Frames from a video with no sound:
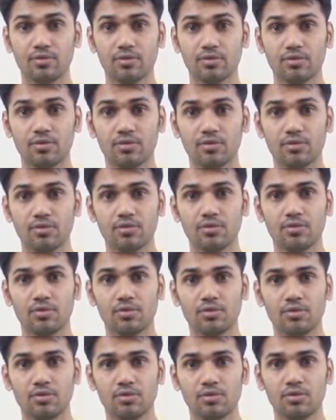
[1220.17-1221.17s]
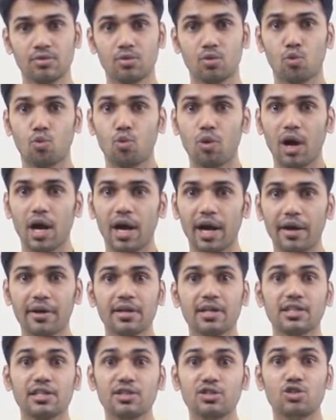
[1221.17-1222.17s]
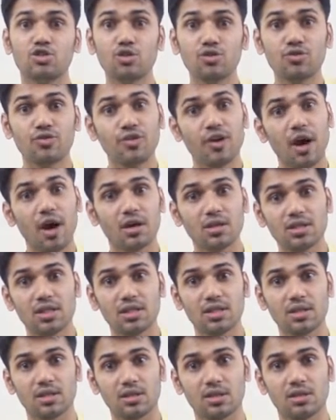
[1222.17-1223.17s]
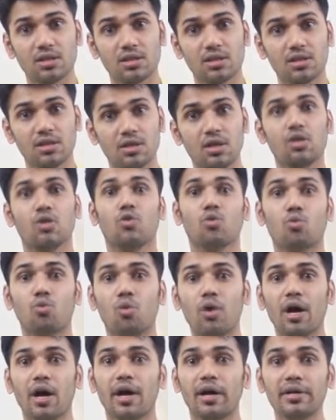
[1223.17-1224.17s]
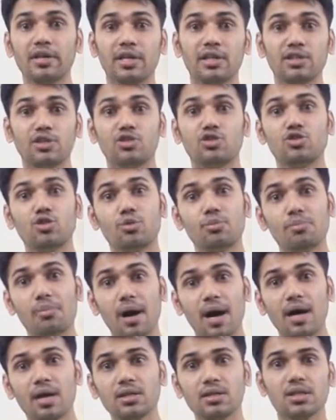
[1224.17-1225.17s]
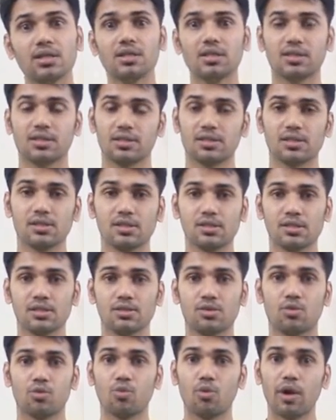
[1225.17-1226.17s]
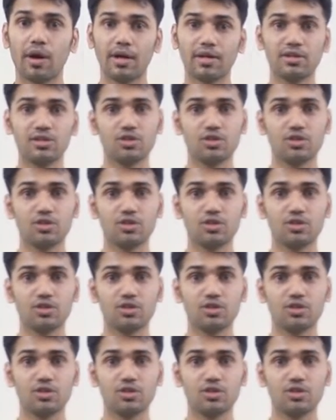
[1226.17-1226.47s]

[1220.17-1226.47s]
Where is your father? Where is your mother? Where is your home?